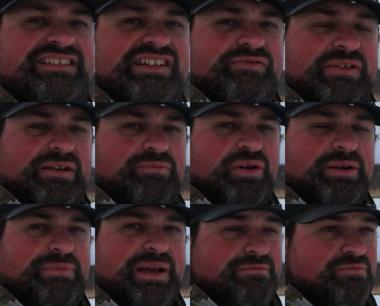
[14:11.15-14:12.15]
see if we can put
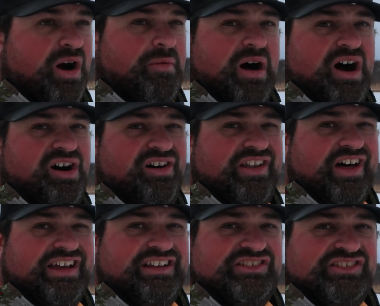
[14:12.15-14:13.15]
a big mama on
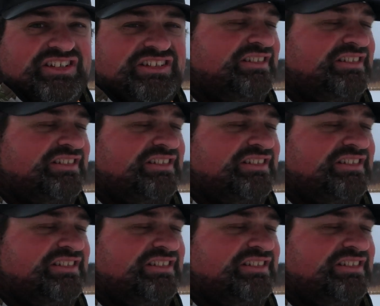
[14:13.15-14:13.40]
the ice.